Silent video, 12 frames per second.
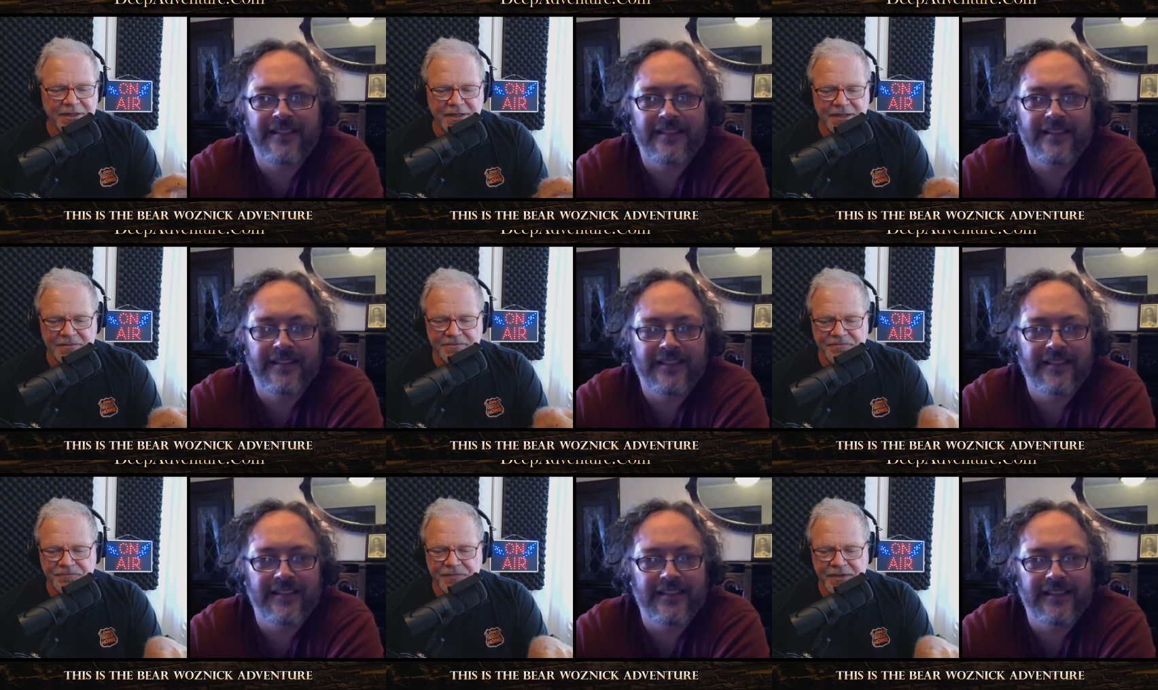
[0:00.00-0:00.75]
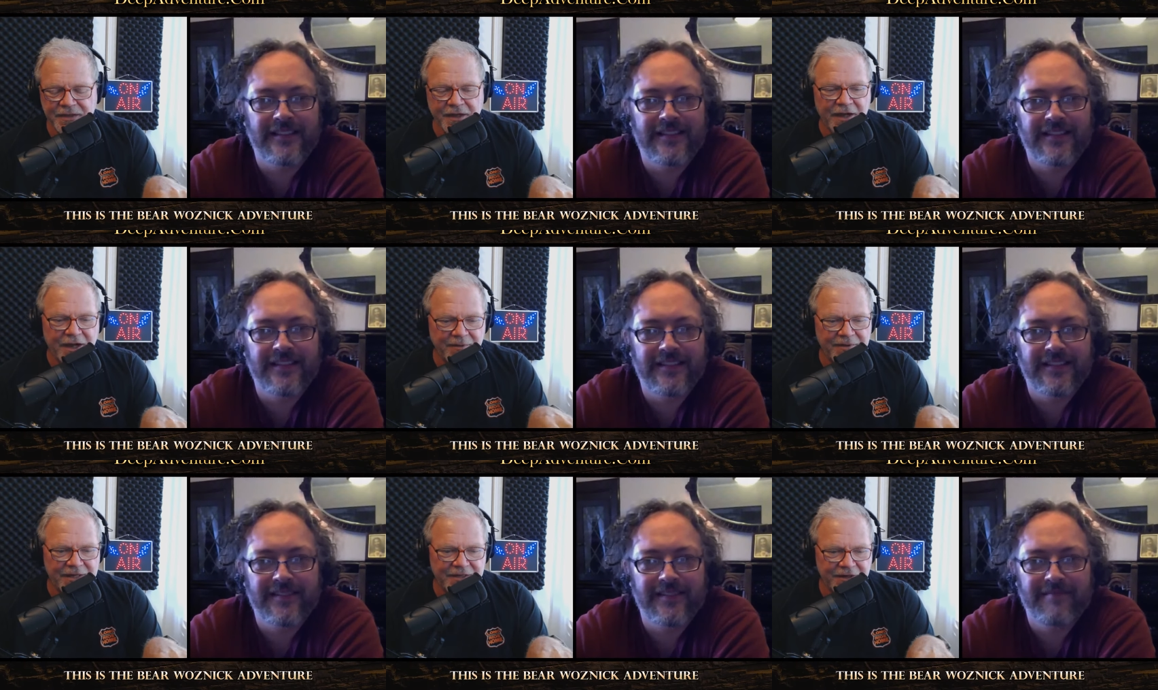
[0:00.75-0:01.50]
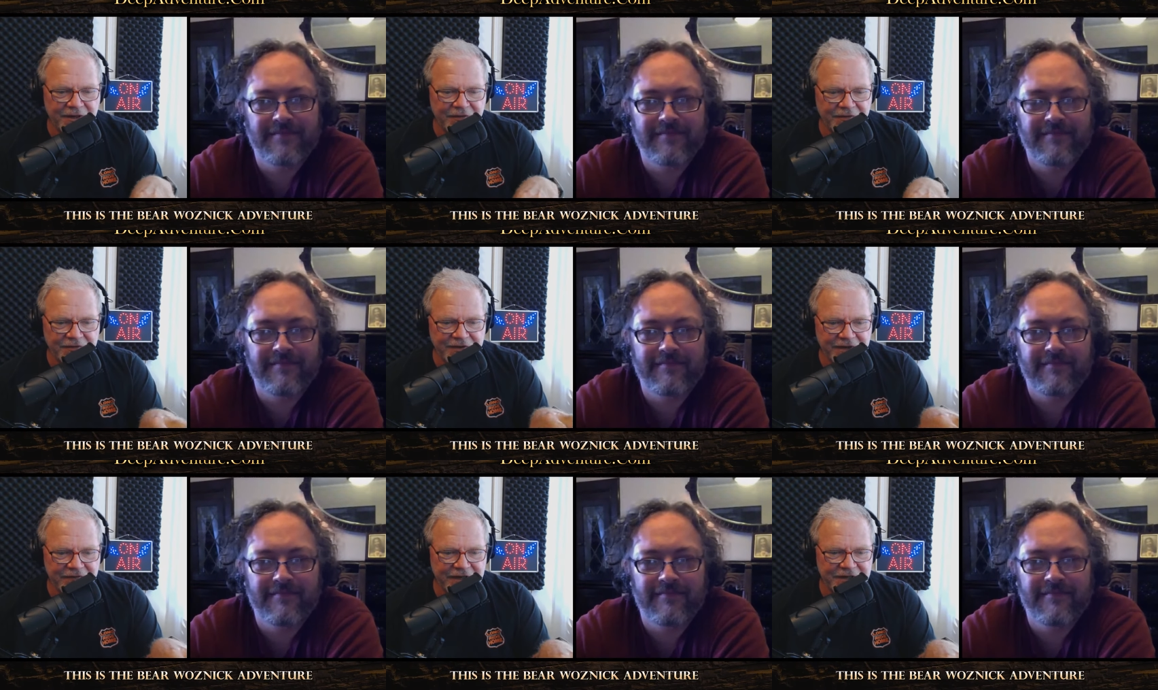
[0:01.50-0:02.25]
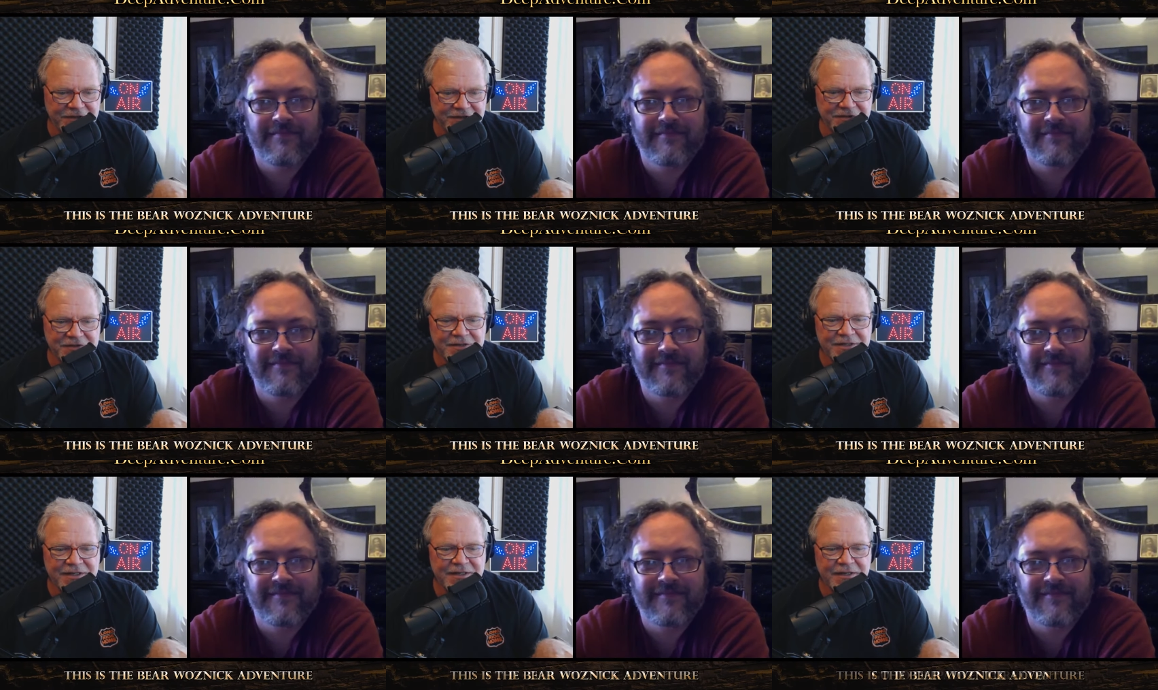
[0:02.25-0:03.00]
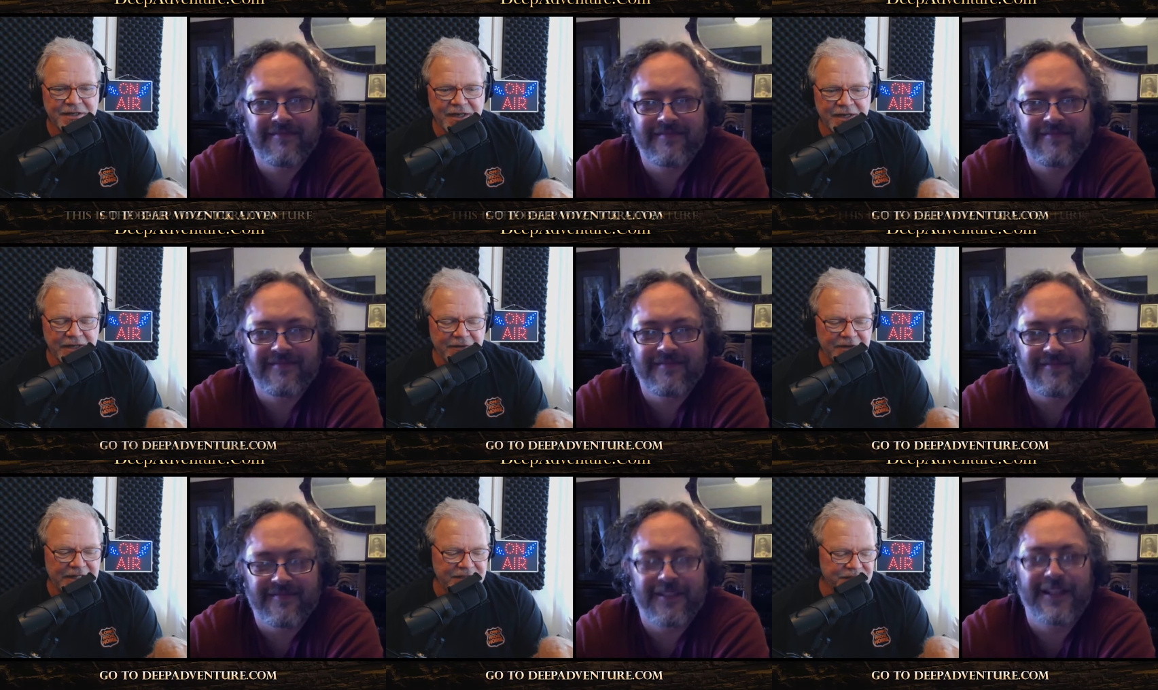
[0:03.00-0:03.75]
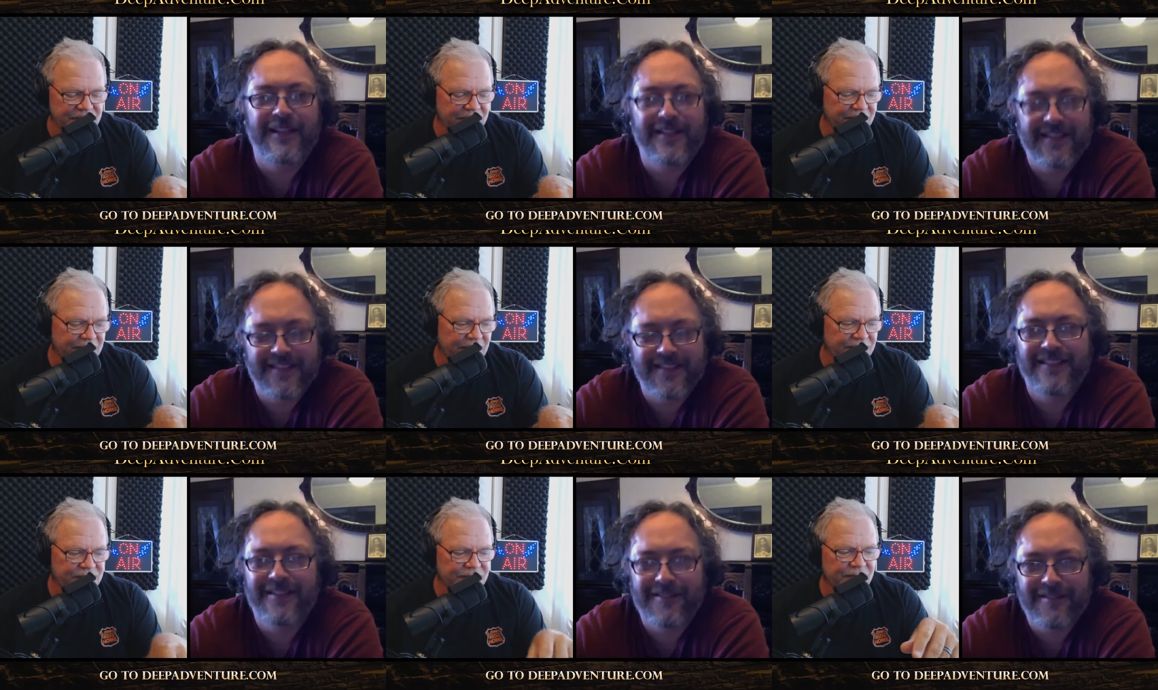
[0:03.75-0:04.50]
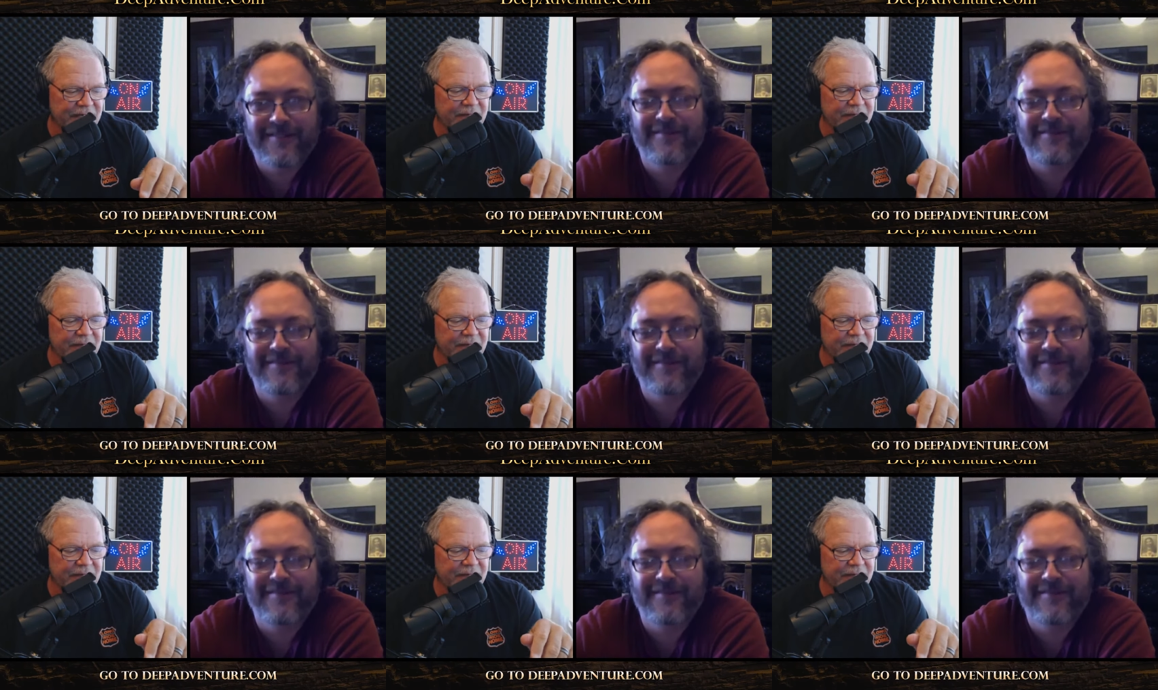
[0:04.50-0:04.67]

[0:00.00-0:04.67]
Speaker 1: um, The Hobbit and all of the, the adventures in, in relation to Catholicism.